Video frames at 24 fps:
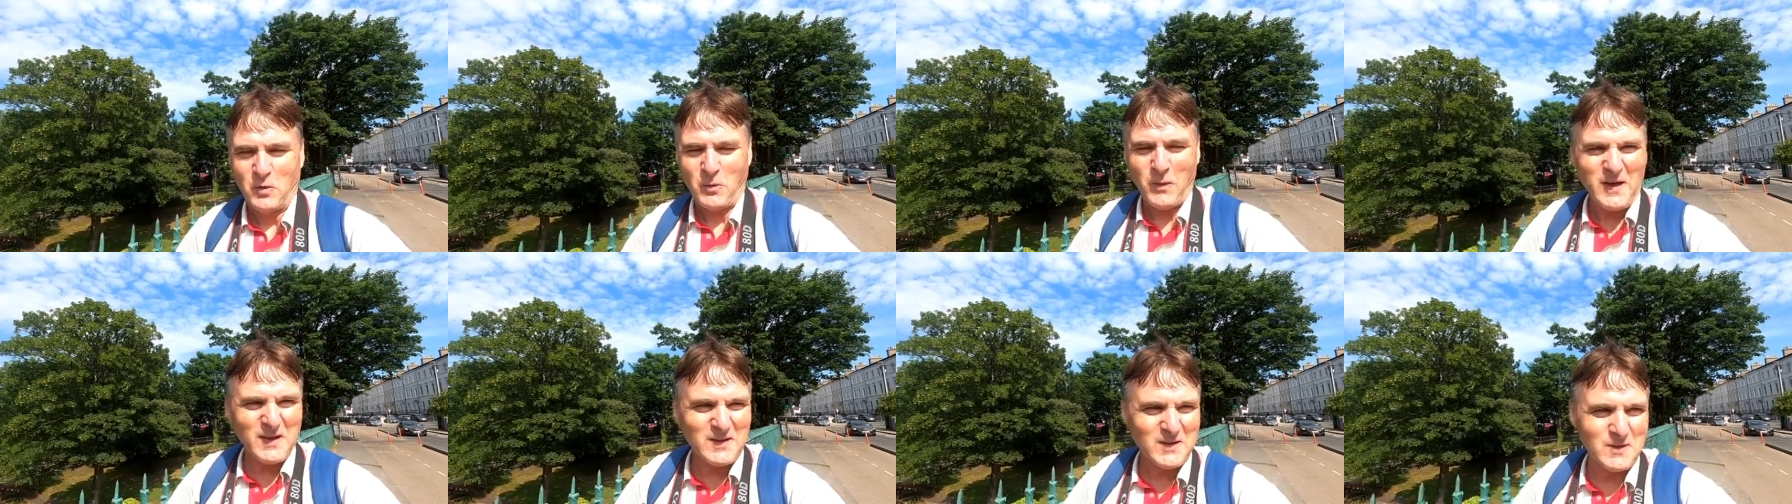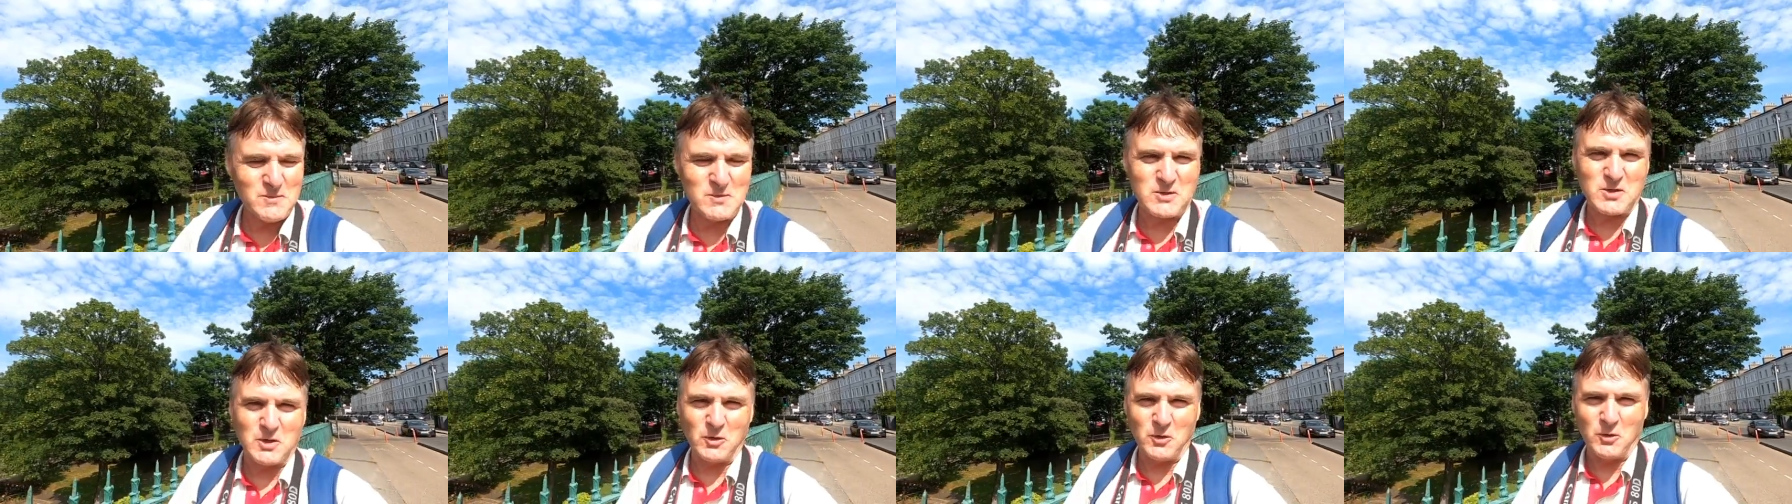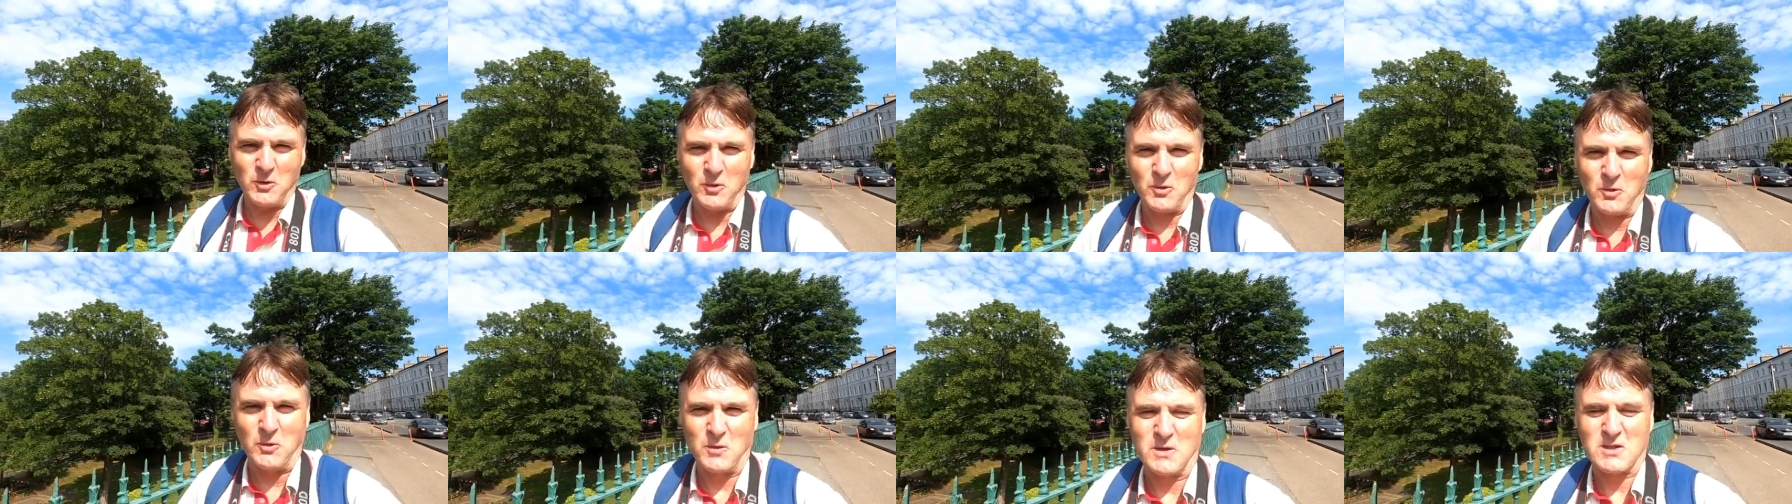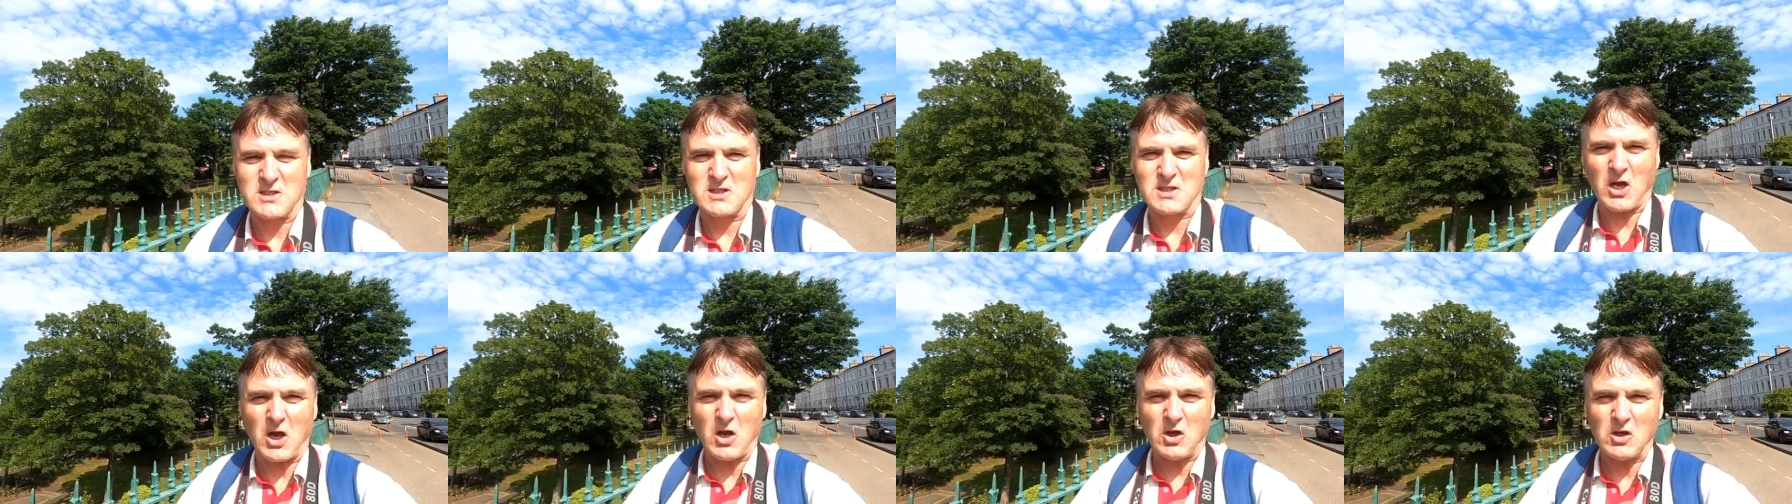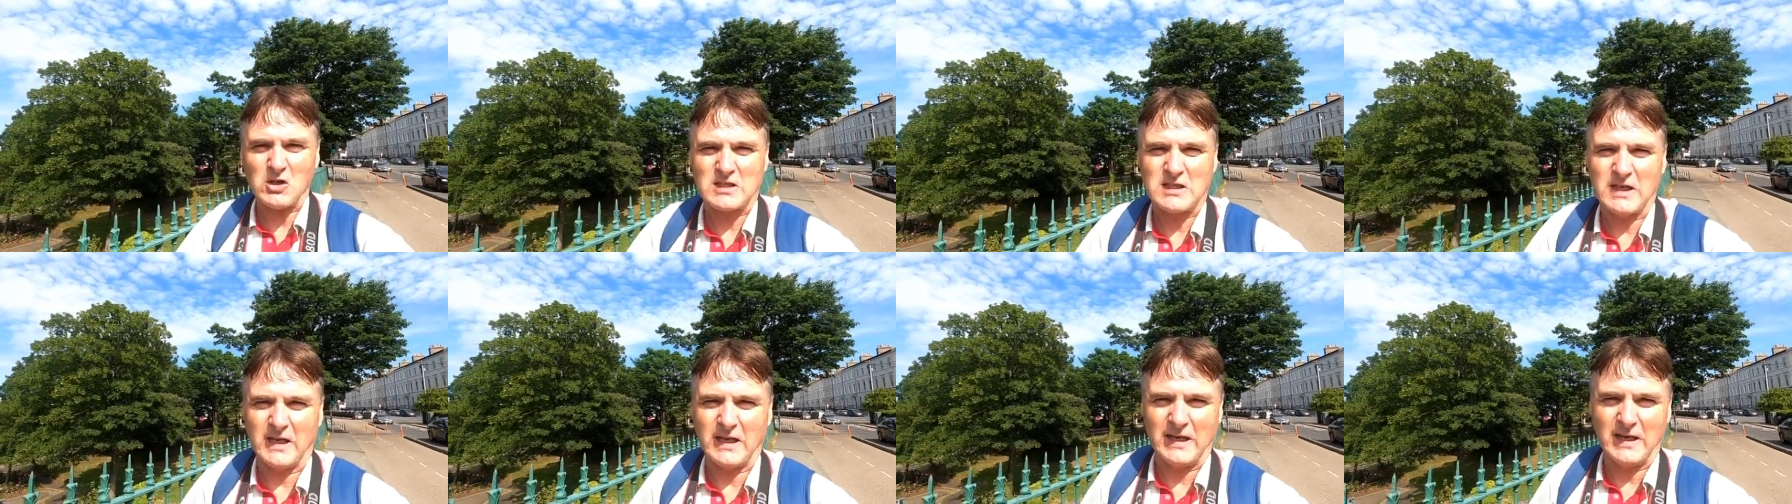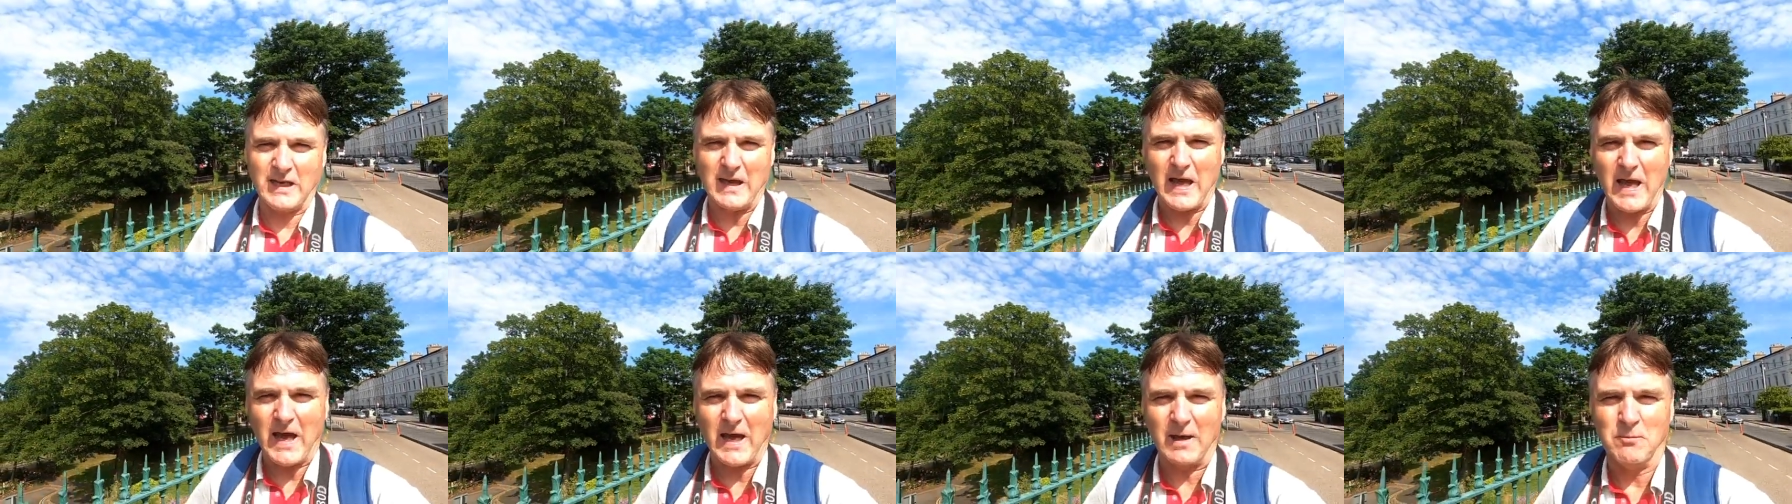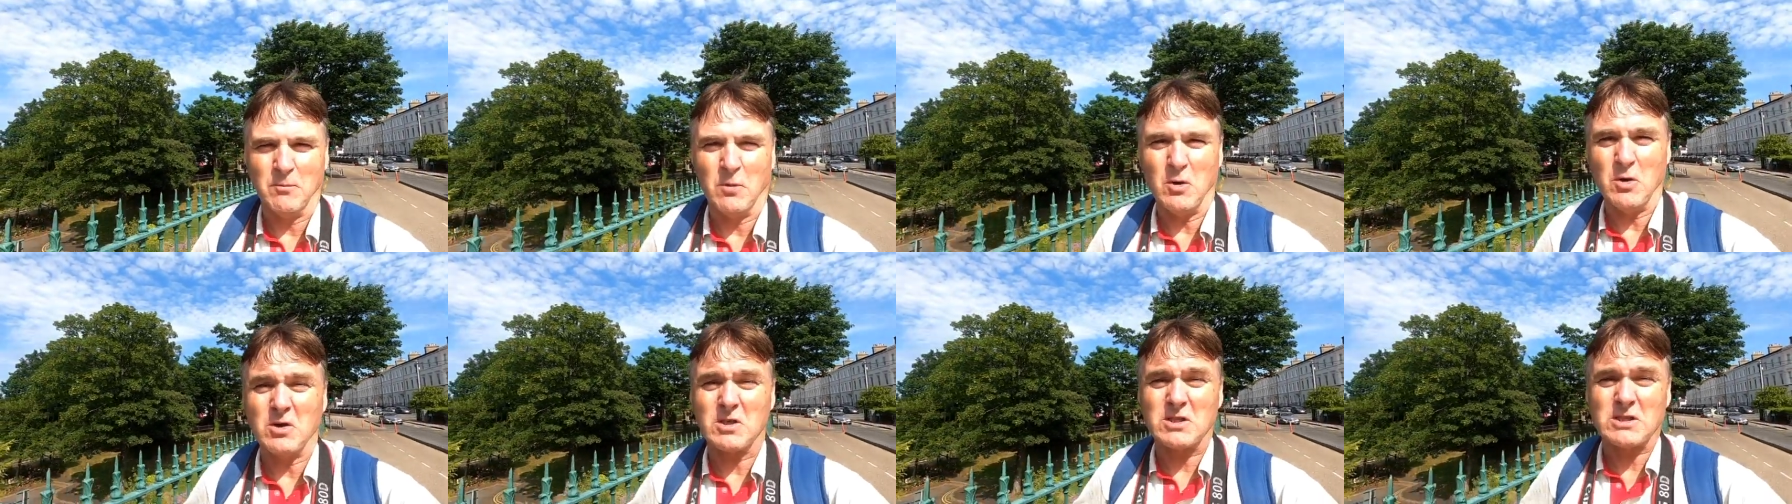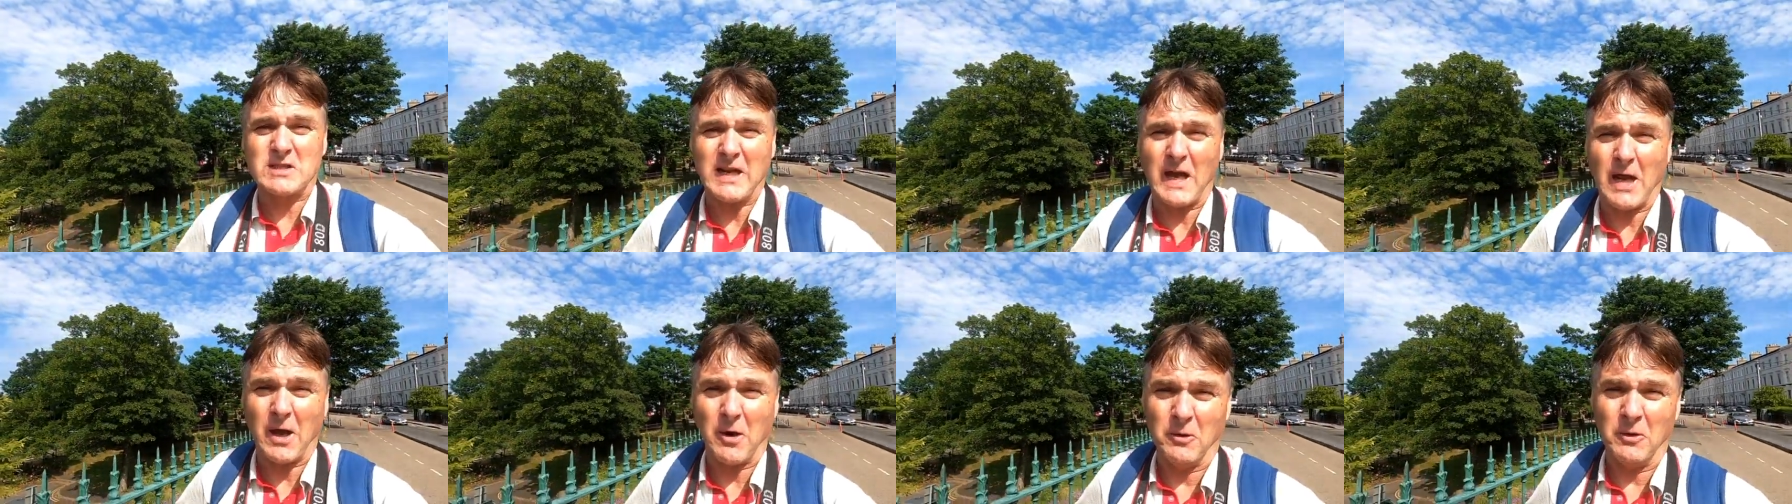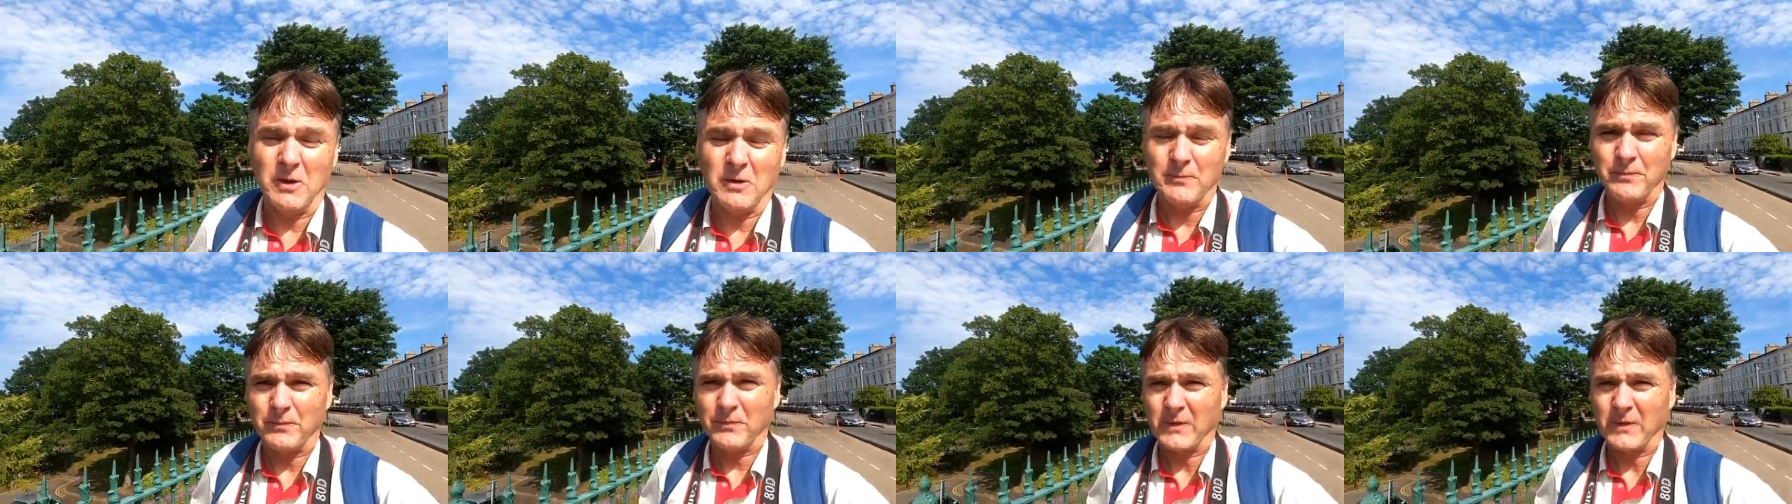welcome to Salt Hill and Monkstown